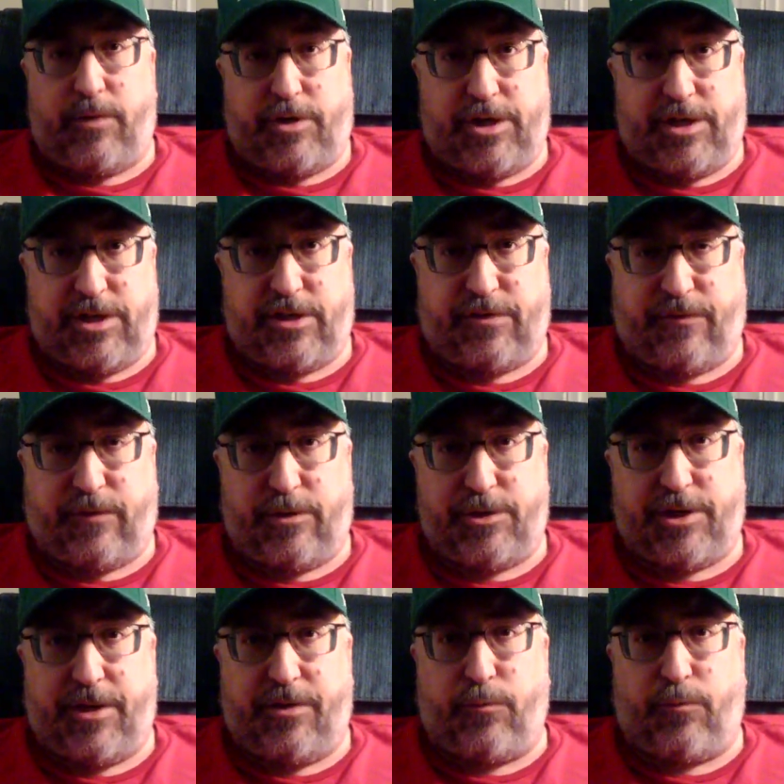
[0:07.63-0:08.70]
which is his
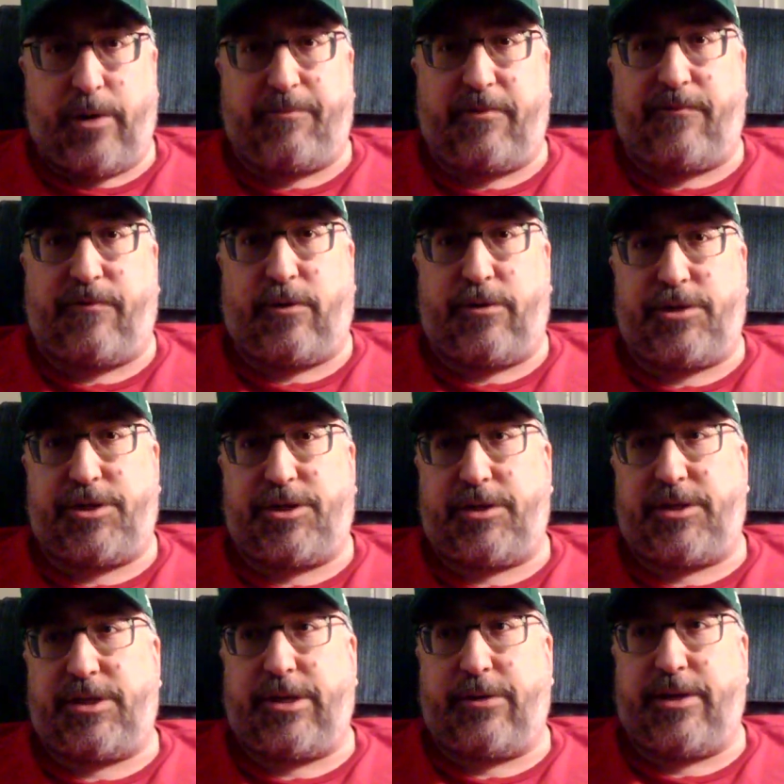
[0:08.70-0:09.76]
first in the Ripaverse
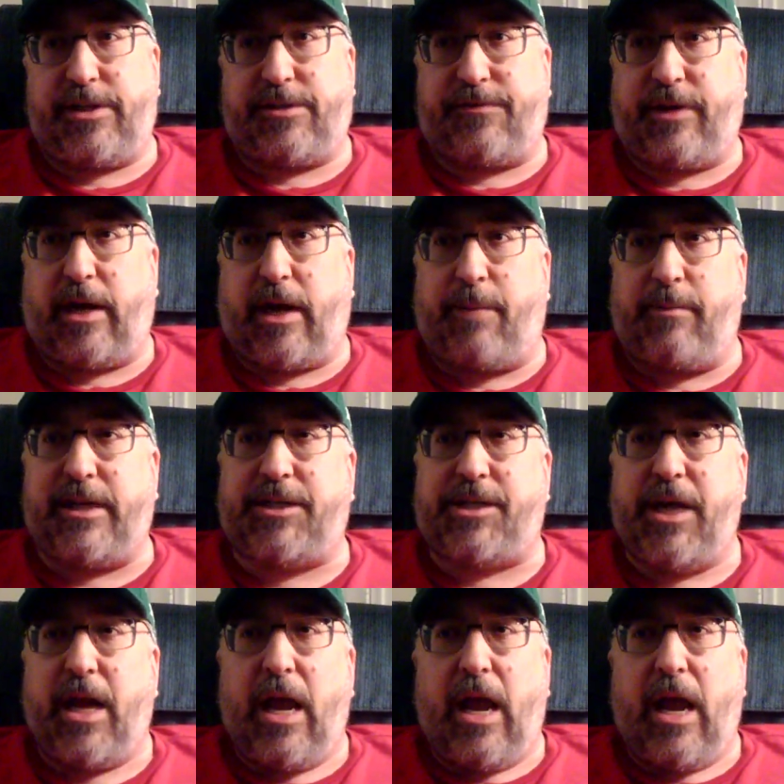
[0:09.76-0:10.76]
series of comics,